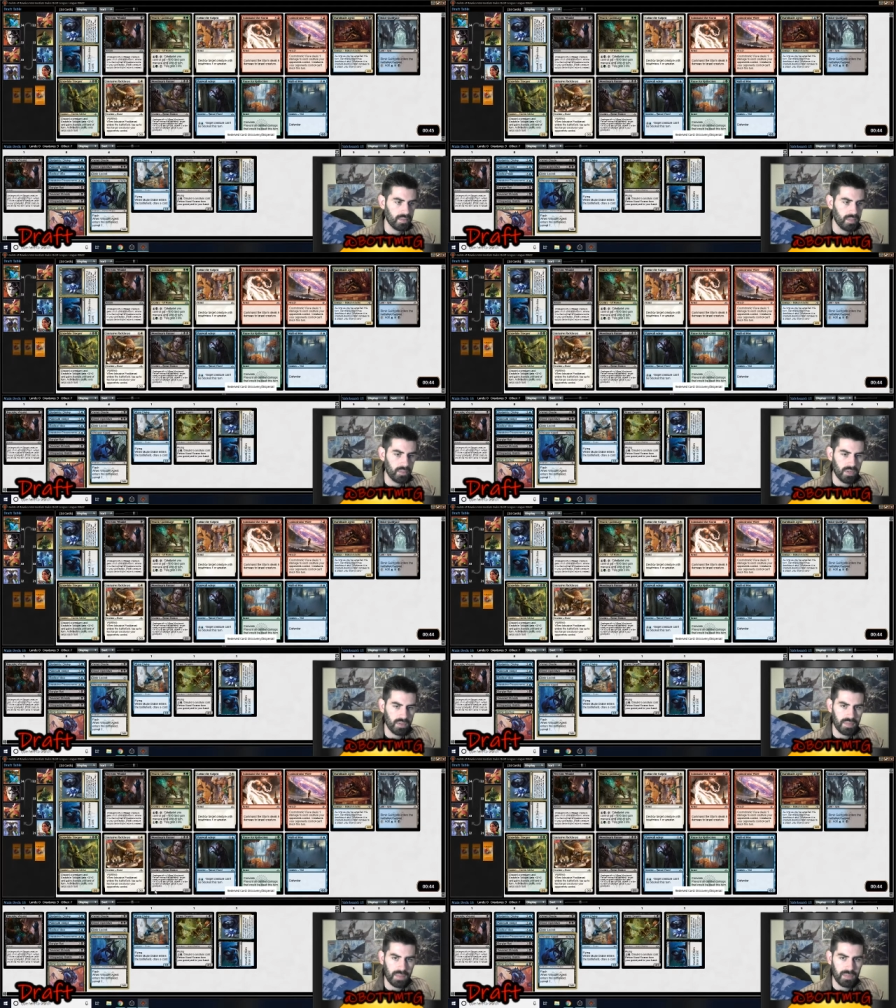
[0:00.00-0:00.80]
We don't
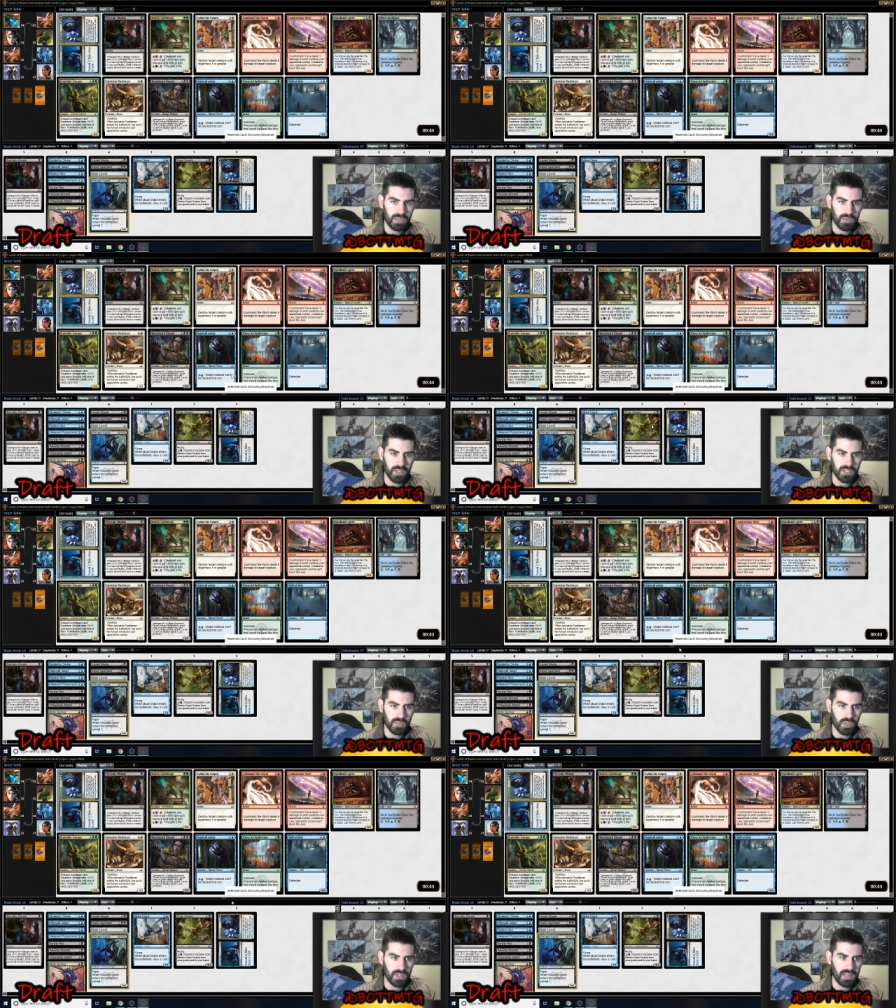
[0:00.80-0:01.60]
have that many creatures, and
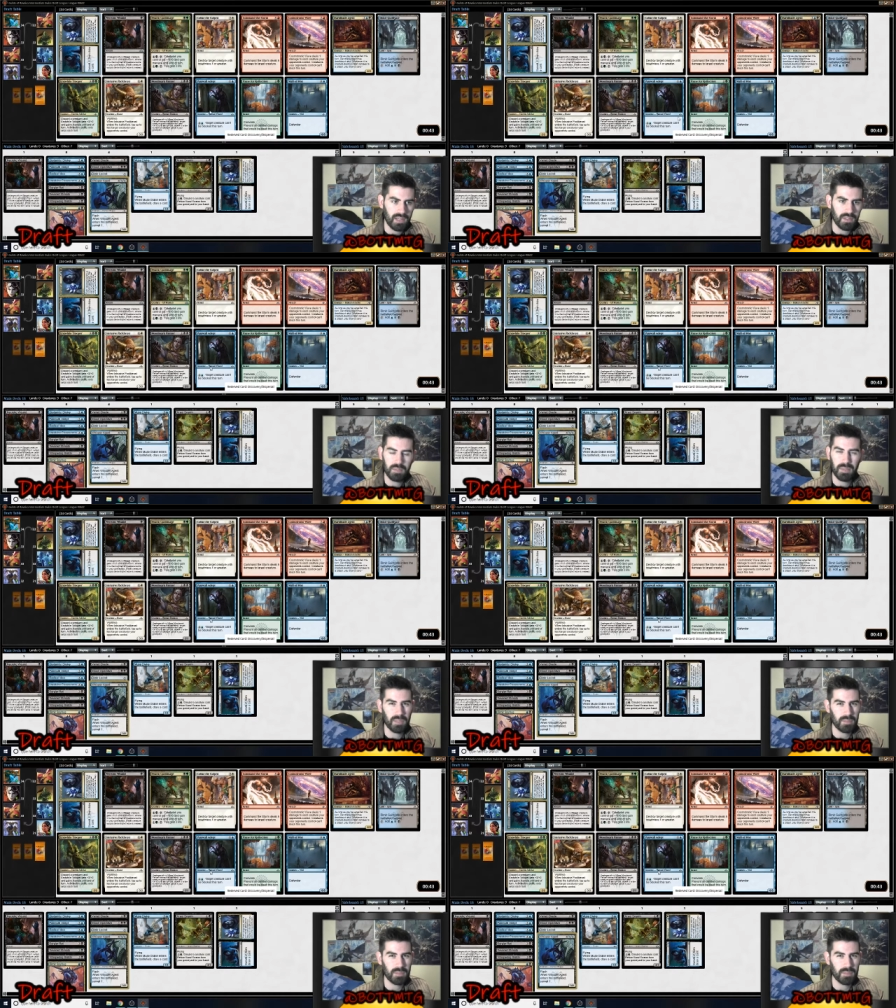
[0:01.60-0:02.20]
we're kind of looking to pick up